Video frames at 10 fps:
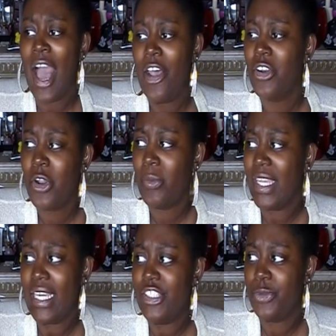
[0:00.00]
I don't know
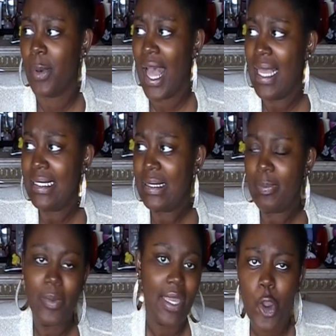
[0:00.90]
the address,
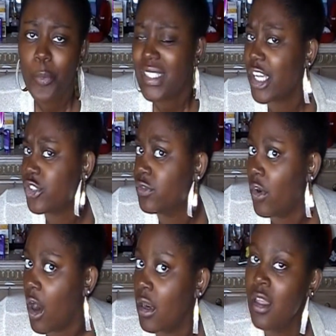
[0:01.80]
but I hope it's not too
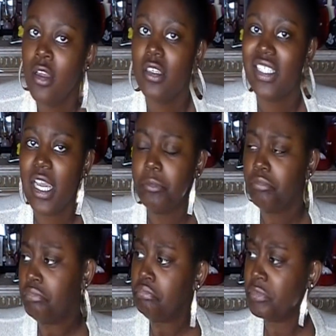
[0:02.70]
far. I was like,
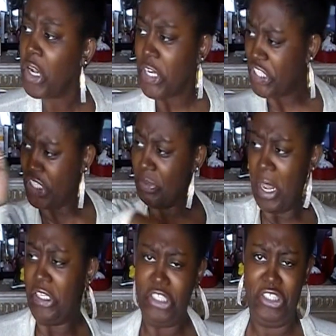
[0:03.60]
36
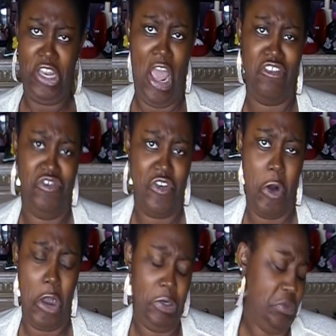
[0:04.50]
minutes is not
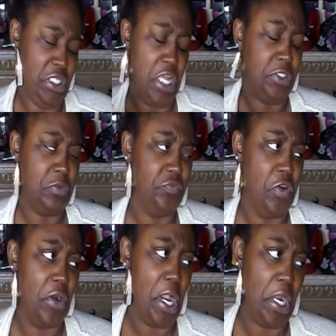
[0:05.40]
far, not so
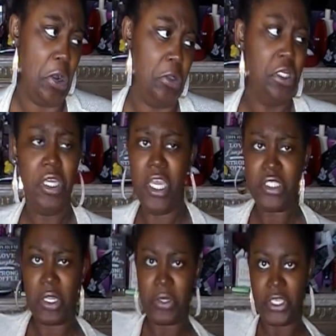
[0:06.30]
far at all.
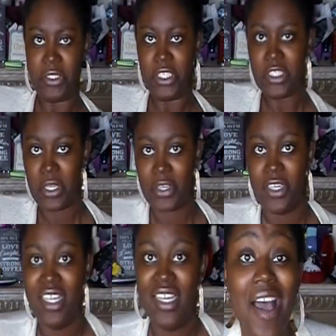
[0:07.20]
It's all good, it's all
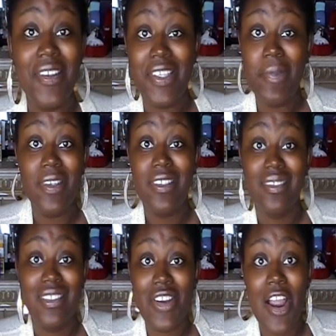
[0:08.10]
good. I was able to
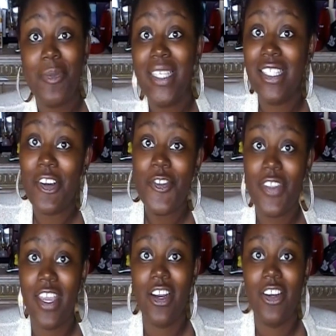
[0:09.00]
drive myself
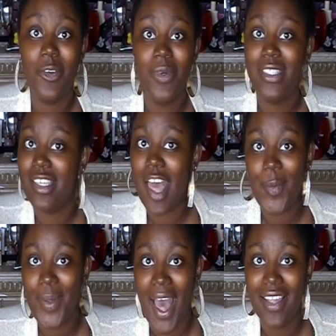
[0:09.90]
there. It wasn't
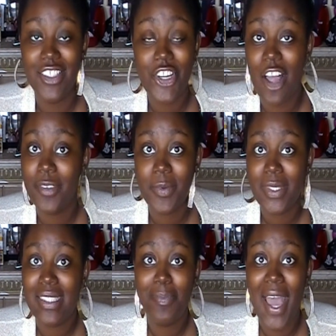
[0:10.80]
that bad, the traffic
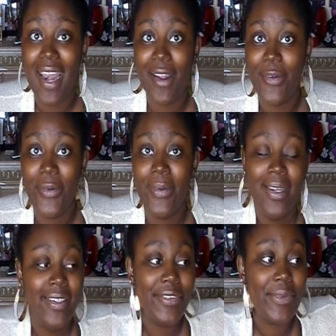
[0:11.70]
wasn't bad at all.
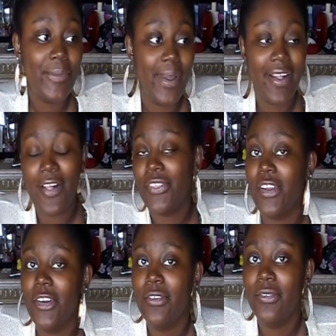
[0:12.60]
So I got
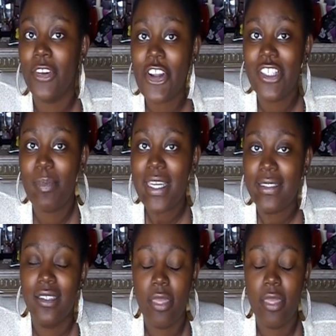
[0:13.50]
there 30 minutes.